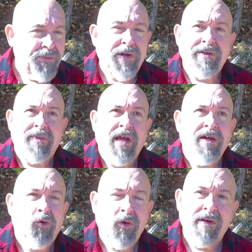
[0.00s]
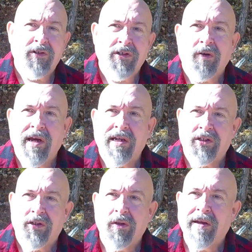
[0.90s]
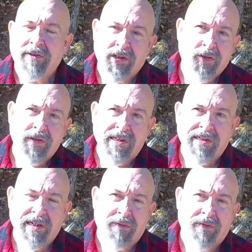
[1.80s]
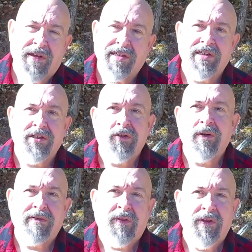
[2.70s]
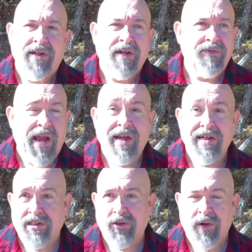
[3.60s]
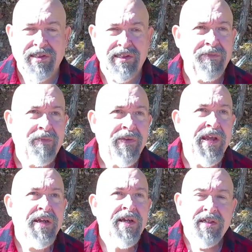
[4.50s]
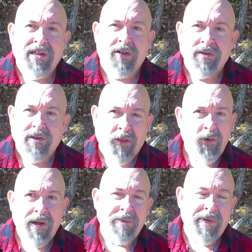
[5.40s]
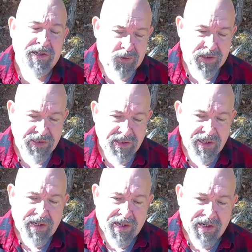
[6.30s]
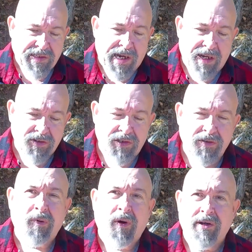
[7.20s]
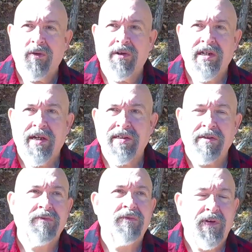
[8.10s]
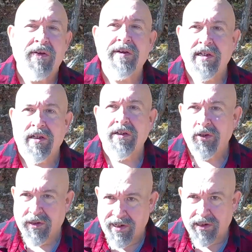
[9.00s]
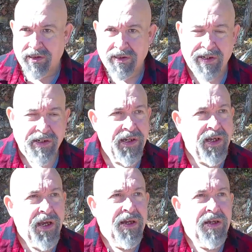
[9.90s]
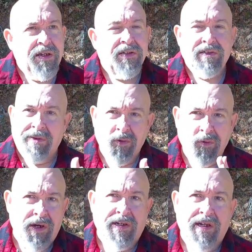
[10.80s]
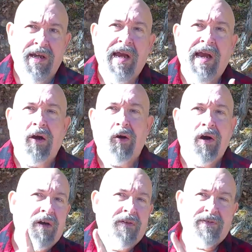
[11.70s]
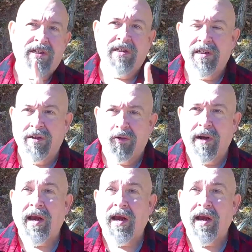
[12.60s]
But wherever you're at, you'll have a unique set of things that you have to think of as threats. So the threat matrix is how to prioritize them very clearly and cleanly. Number one, how often or